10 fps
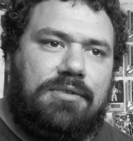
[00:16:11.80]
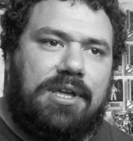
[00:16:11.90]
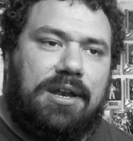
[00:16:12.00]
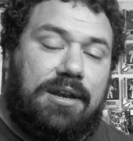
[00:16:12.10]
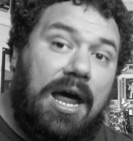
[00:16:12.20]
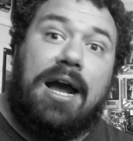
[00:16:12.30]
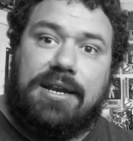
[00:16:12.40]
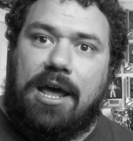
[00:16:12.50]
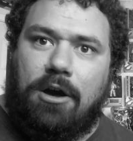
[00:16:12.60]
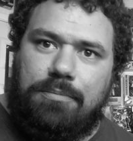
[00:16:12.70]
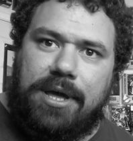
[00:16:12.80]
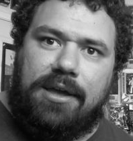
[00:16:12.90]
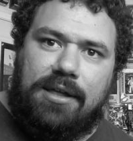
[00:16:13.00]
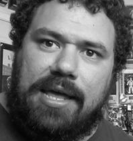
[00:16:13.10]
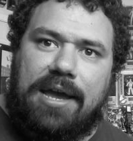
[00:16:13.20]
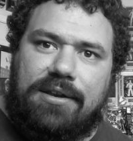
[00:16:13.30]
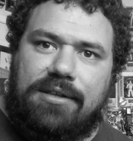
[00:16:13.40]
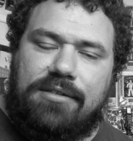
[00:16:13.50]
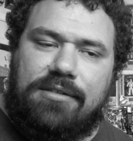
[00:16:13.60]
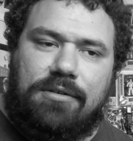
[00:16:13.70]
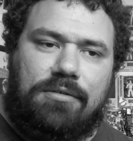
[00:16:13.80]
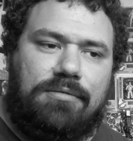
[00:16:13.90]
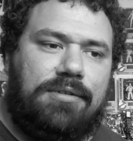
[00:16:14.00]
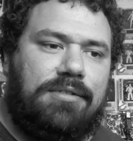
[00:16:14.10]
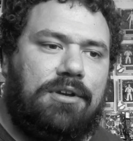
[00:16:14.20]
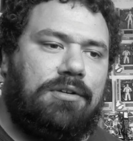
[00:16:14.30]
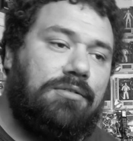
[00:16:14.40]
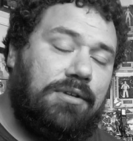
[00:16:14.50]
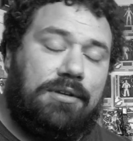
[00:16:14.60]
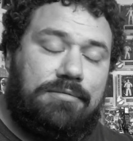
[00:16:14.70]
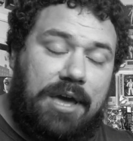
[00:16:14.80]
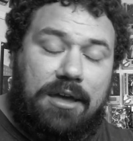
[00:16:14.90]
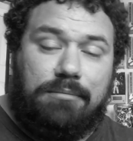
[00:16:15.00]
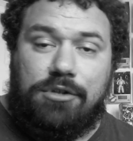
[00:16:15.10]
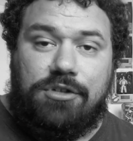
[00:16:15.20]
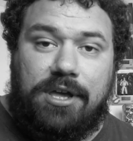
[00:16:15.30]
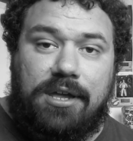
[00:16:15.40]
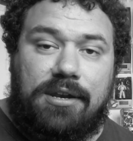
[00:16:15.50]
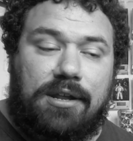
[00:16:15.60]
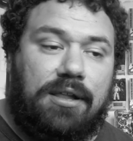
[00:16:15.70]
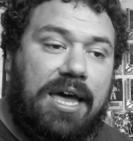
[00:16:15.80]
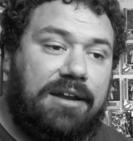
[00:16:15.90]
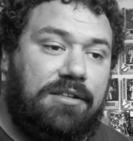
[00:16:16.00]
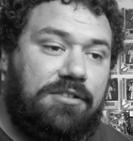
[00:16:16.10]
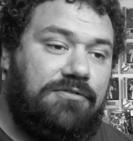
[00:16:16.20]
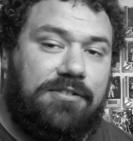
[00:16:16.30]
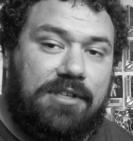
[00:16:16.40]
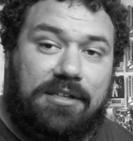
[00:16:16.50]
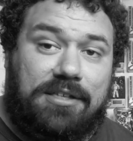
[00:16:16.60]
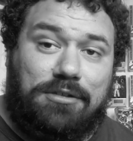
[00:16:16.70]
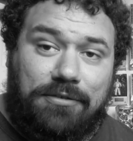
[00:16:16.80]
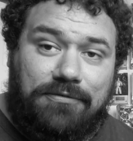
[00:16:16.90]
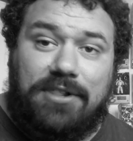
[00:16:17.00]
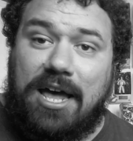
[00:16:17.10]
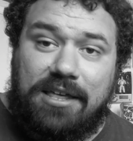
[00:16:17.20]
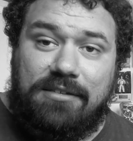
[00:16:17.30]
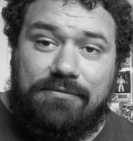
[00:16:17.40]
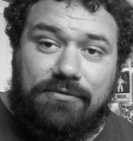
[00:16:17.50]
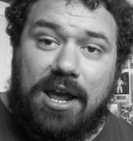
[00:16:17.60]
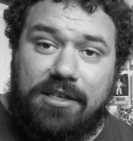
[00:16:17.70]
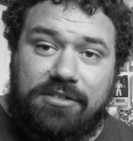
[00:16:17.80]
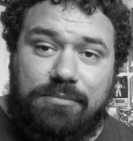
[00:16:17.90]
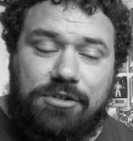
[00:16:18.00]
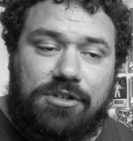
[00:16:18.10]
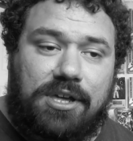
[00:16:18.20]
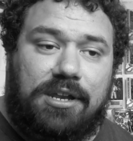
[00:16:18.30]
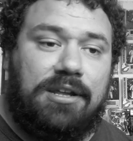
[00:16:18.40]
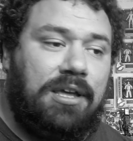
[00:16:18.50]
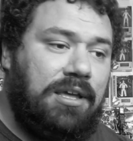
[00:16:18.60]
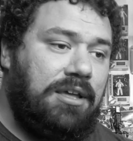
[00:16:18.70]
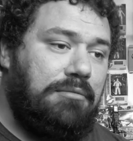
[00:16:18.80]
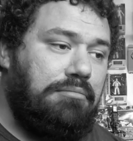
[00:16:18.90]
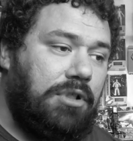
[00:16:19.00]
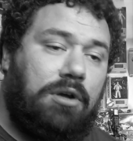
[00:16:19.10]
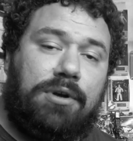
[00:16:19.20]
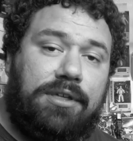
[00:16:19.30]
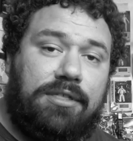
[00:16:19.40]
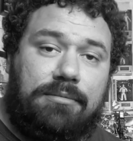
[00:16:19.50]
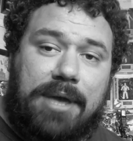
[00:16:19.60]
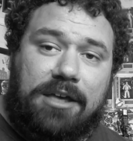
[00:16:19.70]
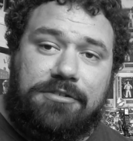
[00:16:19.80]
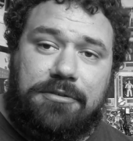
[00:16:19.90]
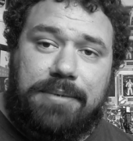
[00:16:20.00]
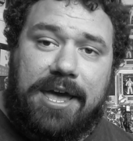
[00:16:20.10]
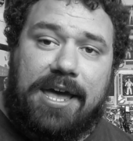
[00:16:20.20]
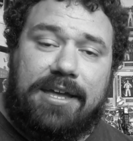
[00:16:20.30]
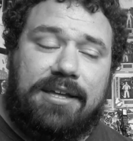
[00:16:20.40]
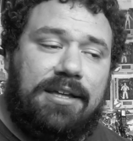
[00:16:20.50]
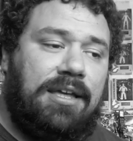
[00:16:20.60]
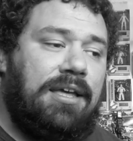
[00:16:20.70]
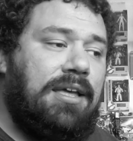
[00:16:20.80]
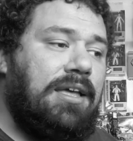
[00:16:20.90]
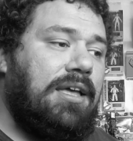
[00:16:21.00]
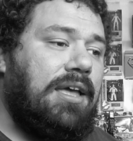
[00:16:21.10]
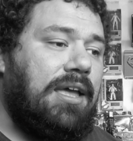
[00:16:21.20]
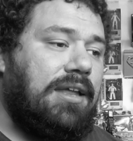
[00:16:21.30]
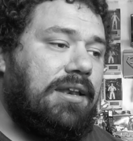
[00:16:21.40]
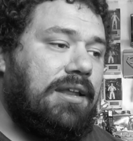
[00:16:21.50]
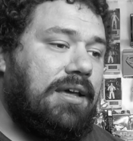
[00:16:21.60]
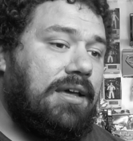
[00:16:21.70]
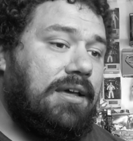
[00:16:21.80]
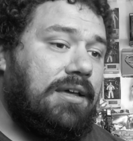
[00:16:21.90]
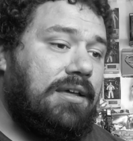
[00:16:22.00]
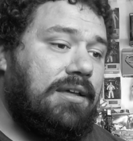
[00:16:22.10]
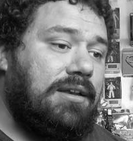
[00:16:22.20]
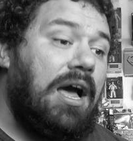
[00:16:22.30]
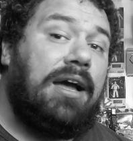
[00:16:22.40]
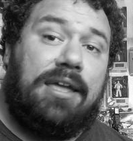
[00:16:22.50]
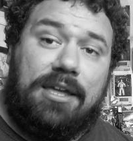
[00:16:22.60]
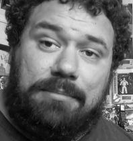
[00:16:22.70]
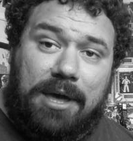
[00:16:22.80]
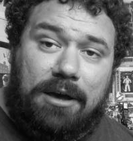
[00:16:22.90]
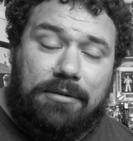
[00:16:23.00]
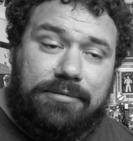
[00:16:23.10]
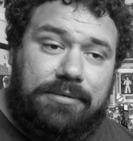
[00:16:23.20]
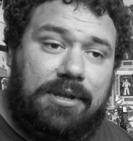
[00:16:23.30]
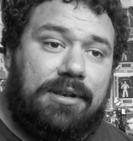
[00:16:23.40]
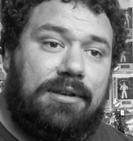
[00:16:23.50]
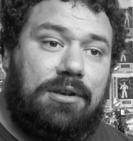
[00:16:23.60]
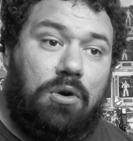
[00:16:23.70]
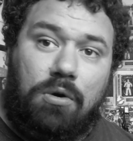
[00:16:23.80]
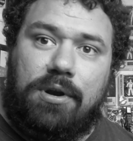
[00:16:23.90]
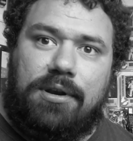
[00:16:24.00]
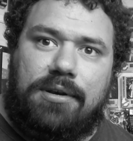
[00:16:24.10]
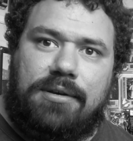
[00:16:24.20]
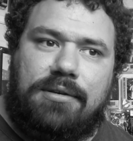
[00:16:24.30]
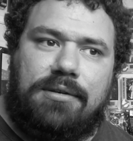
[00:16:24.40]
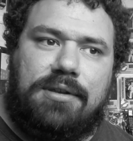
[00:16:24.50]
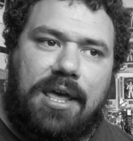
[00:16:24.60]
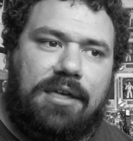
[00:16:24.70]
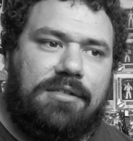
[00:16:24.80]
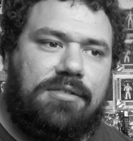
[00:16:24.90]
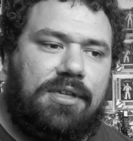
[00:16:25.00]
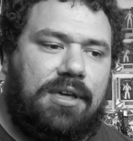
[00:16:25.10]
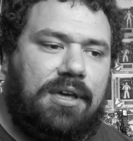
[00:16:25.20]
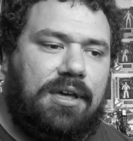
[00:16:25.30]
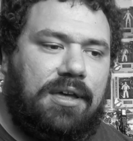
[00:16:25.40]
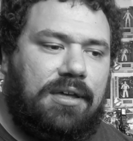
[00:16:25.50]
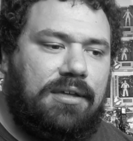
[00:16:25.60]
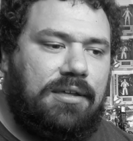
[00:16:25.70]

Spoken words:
get knocked out by Galactus. You know, they're using a giant machine, and Galactus essentially fries the machine, blowing the Master back and knocking him out. And Norrin takes the